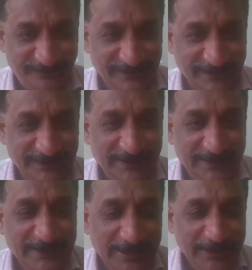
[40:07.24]
See,
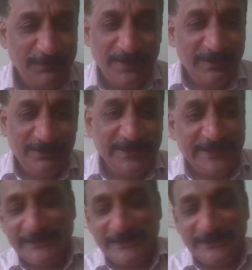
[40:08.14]
the
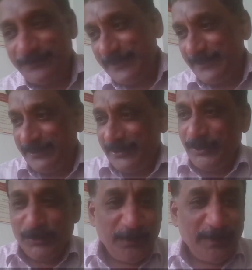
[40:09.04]
reason why
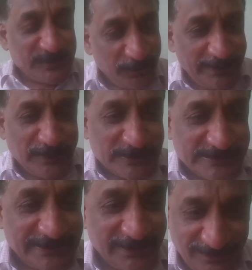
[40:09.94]
YouTube has so many
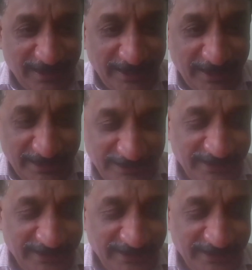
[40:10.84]
courses on IT and